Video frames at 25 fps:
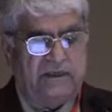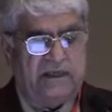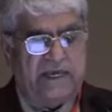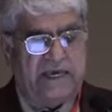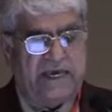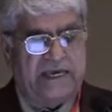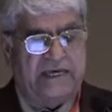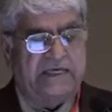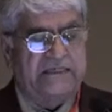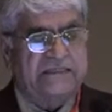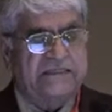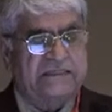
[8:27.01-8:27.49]

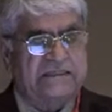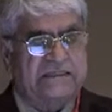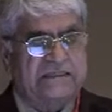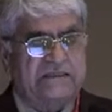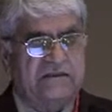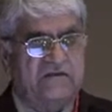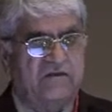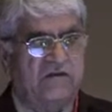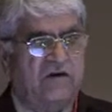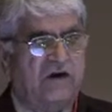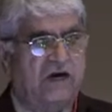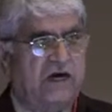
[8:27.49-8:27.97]
as
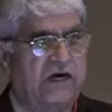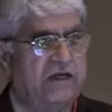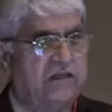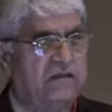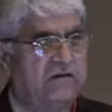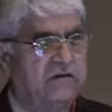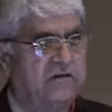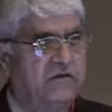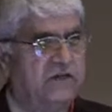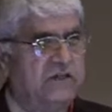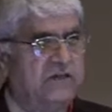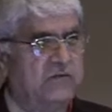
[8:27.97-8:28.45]

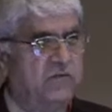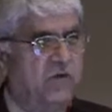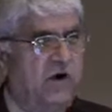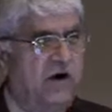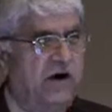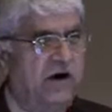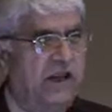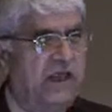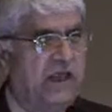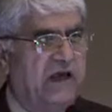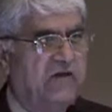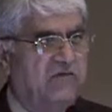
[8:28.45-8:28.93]
this
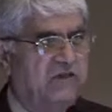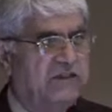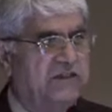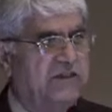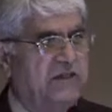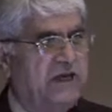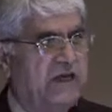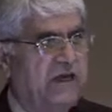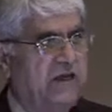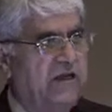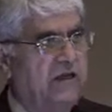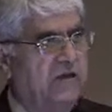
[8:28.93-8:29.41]
morning I was
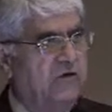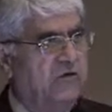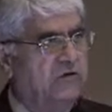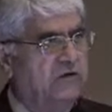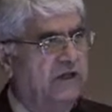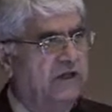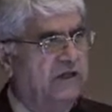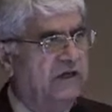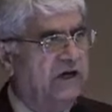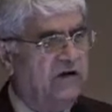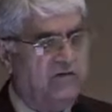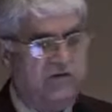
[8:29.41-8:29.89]
telling you
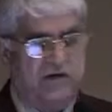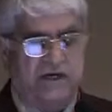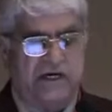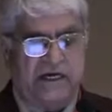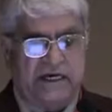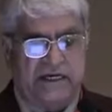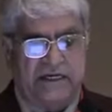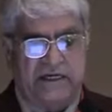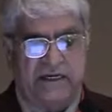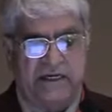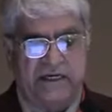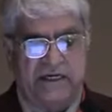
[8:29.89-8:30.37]
that our
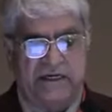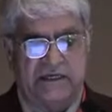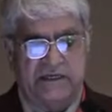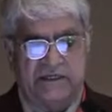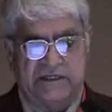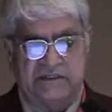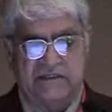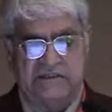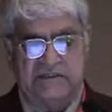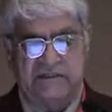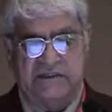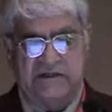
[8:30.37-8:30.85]
idea
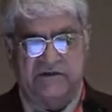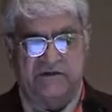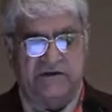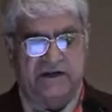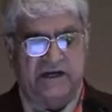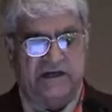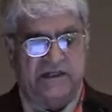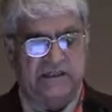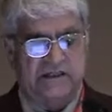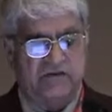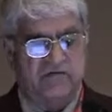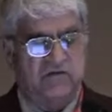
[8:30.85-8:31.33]
is that
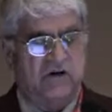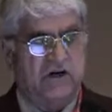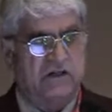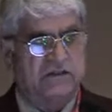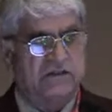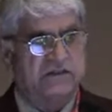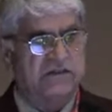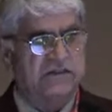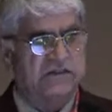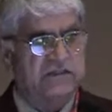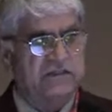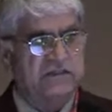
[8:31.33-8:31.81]
reactive
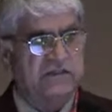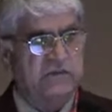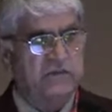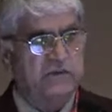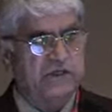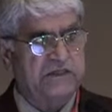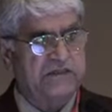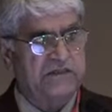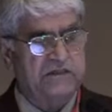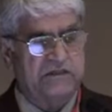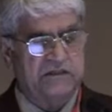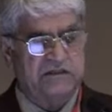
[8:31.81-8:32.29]
oxygen
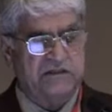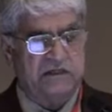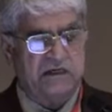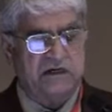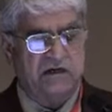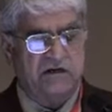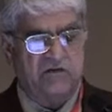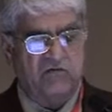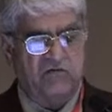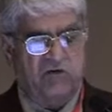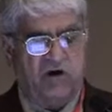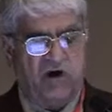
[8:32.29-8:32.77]
species are
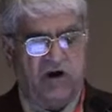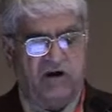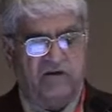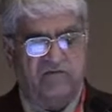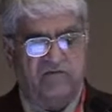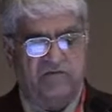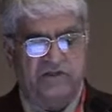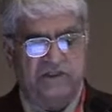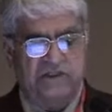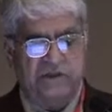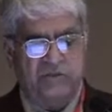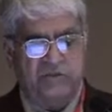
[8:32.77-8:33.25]
involved
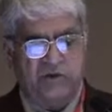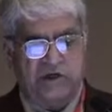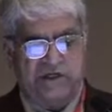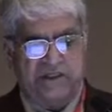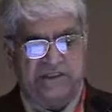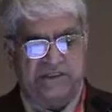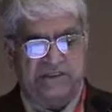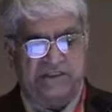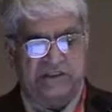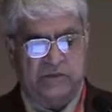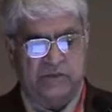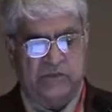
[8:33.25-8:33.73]
with the
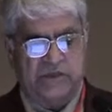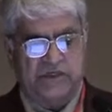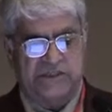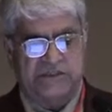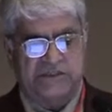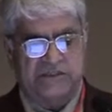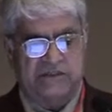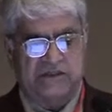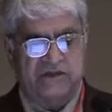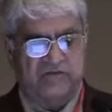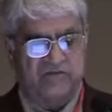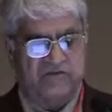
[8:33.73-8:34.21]

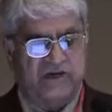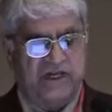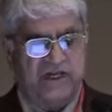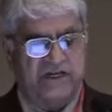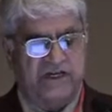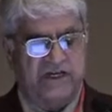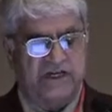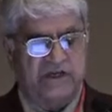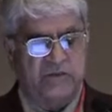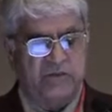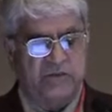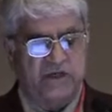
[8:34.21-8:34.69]
participation of
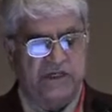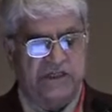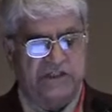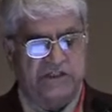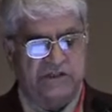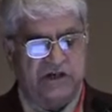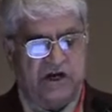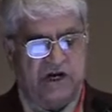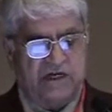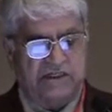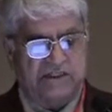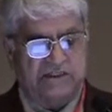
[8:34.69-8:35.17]
NADPH
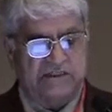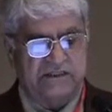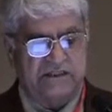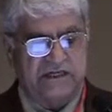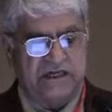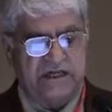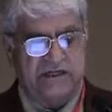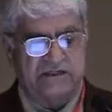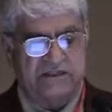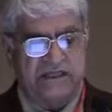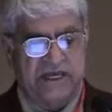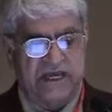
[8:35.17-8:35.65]

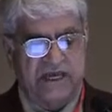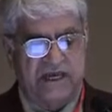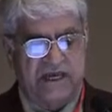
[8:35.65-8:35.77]
oxidase